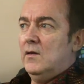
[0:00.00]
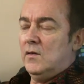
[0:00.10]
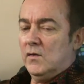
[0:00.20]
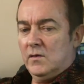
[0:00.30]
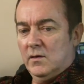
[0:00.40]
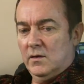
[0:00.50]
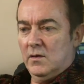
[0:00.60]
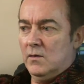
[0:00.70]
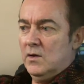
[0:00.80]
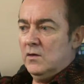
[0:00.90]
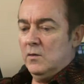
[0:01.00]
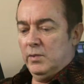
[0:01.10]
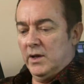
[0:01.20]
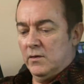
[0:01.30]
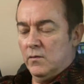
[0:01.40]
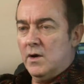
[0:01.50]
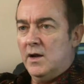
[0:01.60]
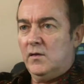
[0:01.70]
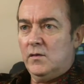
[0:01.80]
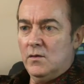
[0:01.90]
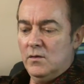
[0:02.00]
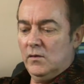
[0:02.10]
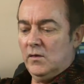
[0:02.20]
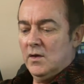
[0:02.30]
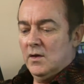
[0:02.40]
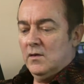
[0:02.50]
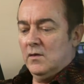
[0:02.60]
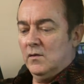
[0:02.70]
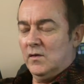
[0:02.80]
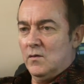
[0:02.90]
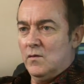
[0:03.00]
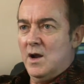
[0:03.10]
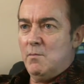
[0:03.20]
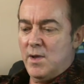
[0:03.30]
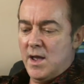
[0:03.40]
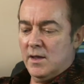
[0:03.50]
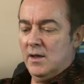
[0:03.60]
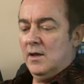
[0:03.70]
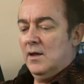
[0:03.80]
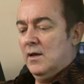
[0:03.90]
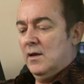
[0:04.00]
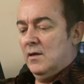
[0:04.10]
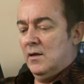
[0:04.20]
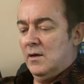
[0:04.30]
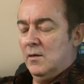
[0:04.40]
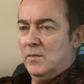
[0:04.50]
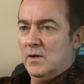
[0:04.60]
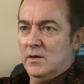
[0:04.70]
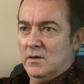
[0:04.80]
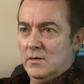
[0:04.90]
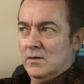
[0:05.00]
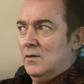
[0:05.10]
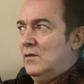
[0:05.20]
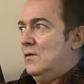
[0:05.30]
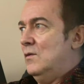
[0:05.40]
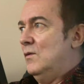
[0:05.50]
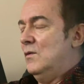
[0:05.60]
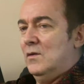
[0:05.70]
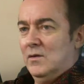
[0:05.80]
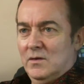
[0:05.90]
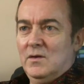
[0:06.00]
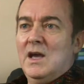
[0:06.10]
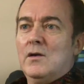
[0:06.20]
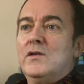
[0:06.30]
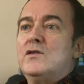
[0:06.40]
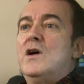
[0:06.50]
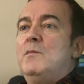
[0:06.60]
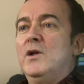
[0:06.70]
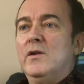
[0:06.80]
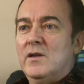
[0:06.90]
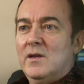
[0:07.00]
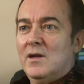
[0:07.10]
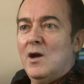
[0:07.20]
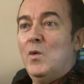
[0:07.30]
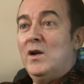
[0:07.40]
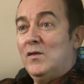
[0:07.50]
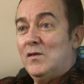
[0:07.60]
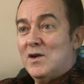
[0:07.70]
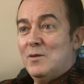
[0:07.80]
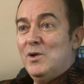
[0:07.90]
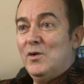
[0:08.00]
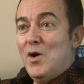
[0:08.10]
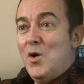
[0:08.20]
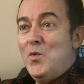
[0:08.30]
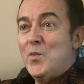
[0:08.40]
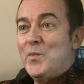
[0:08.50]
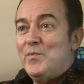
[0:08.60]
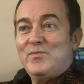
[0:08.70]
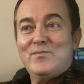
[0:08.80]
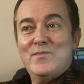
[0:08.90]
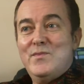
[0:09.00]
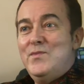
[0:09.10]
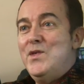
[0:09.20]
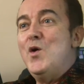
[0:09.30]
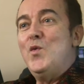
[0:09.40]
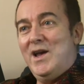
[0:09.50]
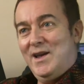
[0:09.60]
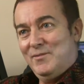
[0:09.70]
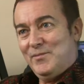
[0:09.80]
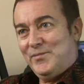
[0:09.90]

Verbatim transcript: you just you know you play the right songs you use the right backing um, you you you get on the treadmill and where does the treadmill go nowhere